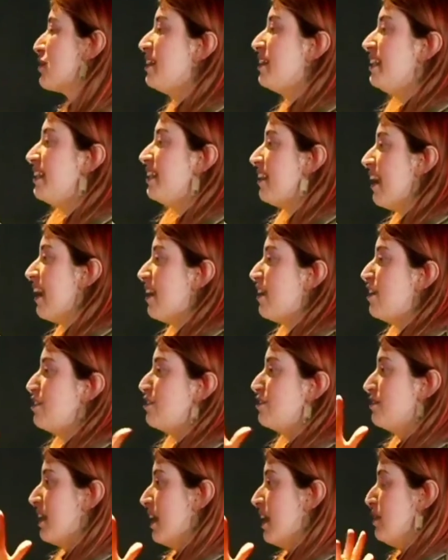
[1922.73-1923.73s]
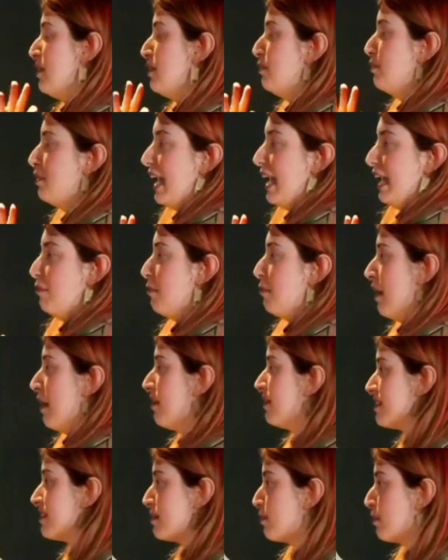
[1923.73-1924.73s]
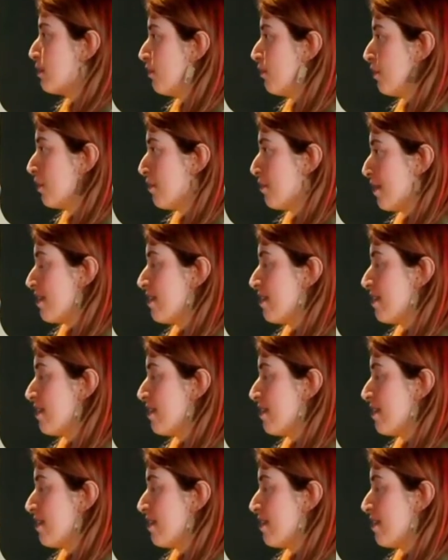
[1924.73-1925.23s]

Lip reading: and how you came about as a performer.